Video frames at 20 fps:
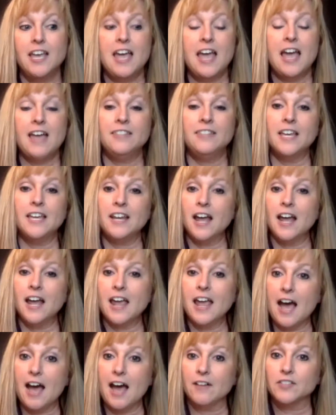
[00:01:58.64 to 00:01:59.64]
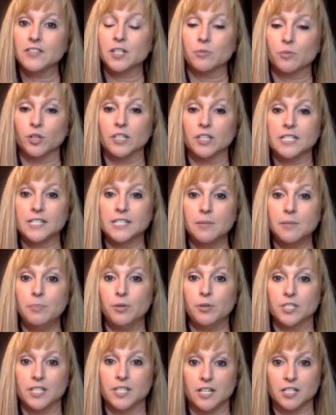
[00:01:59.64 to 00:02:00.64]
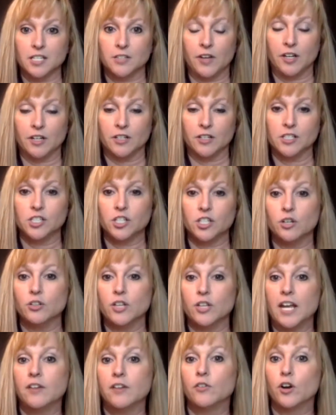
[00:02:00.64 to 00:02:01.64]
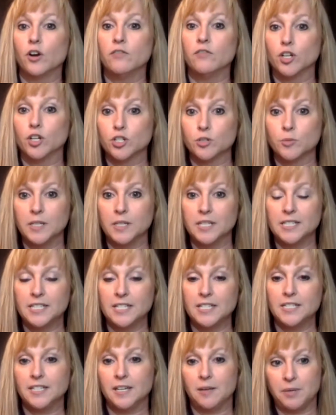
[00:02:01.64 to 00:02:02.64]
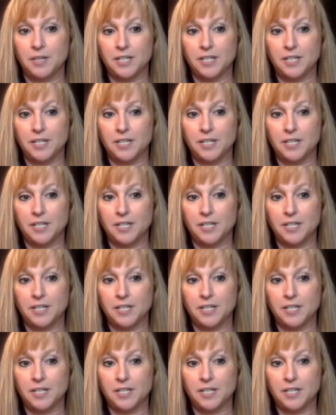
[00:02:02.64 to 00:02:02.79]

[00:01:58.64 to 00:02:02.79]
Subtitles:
And then I have some really simple sales funnels. So like for a virtual assistant, because